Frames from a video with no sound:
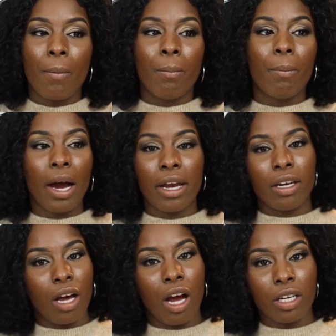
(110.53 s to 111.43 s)

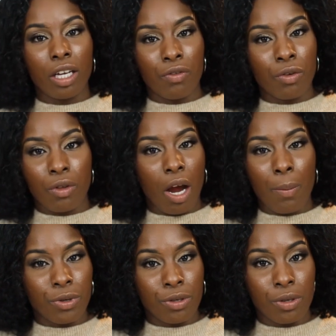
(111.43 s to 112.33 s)
might not give you the
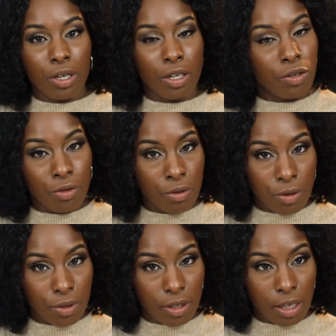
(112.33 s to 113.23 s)
opportunity to do
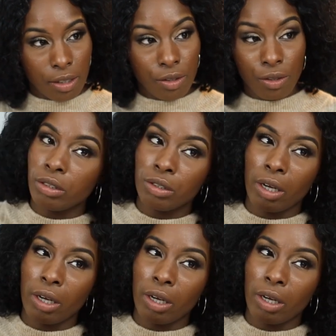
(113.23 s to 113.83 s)
those things.